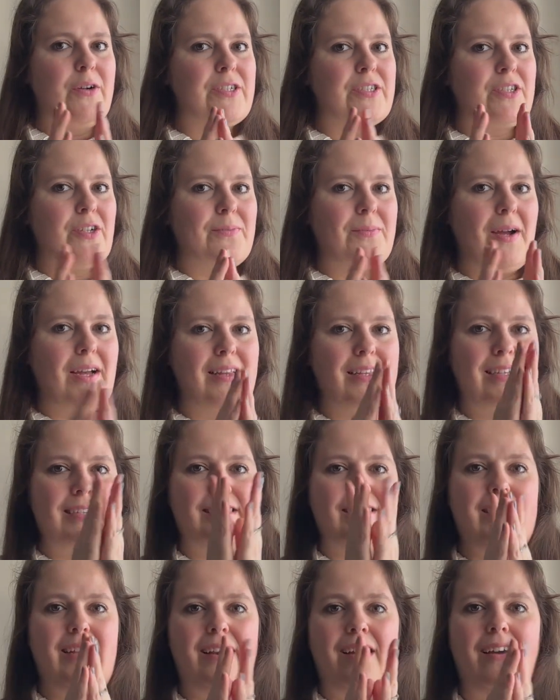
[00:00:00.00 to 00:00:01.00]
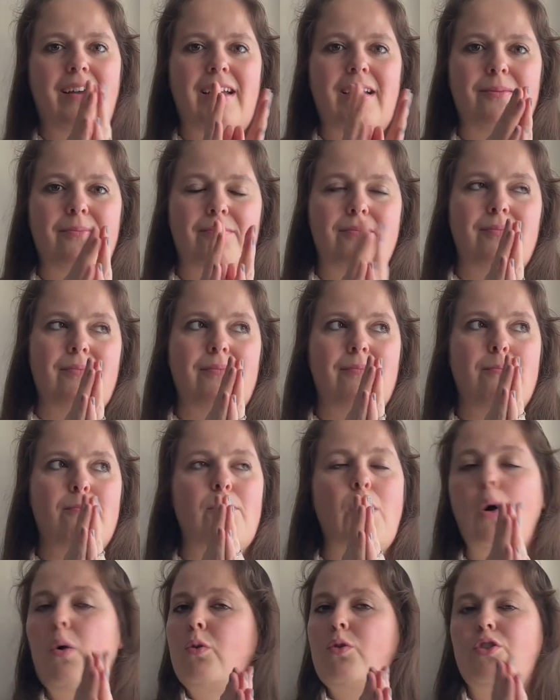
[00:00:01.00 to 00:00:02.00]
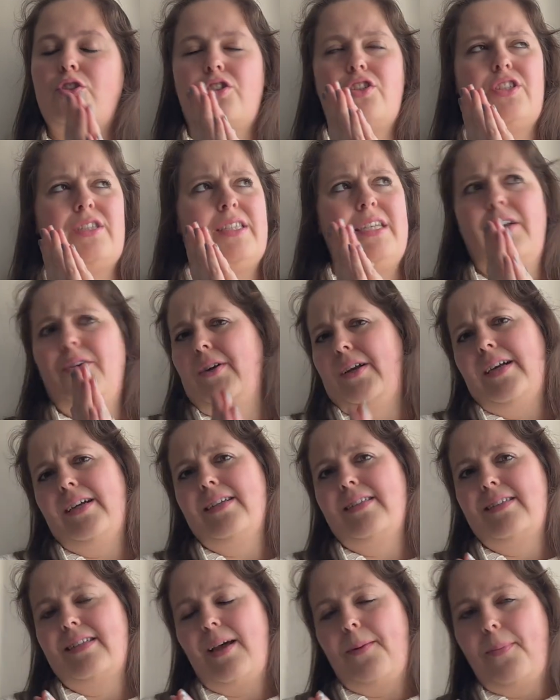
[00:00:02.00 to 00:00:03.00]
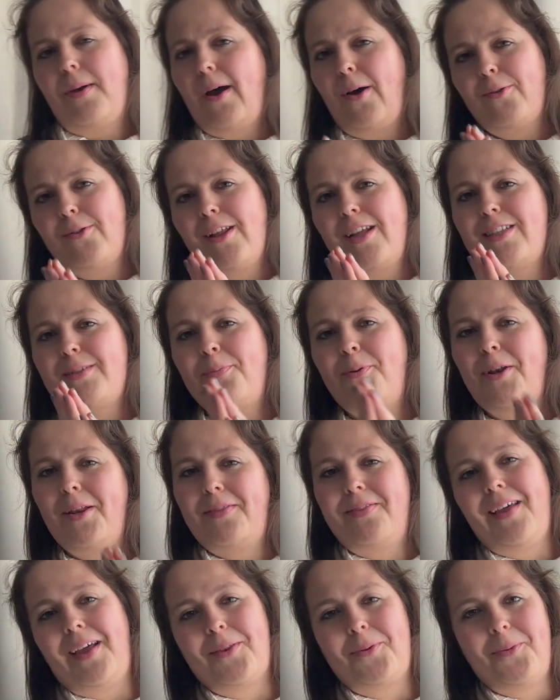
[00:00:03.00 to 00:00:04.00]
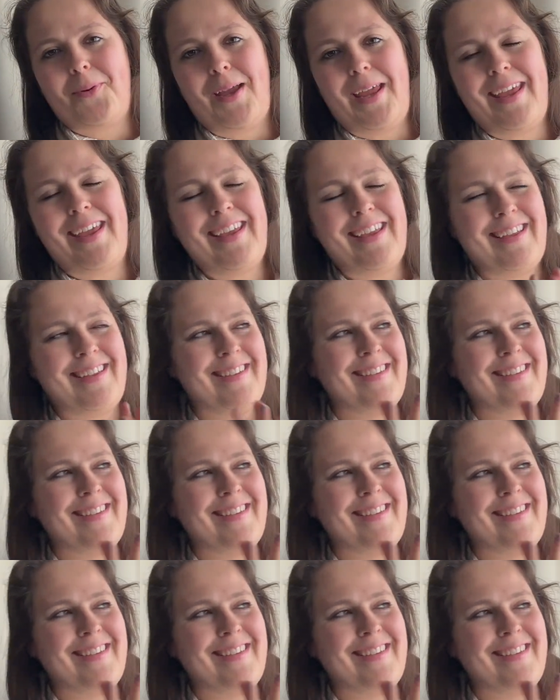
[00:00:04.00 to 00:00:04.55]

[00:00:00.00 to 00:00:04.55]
on my list that I am most serious about. Let's put it that way.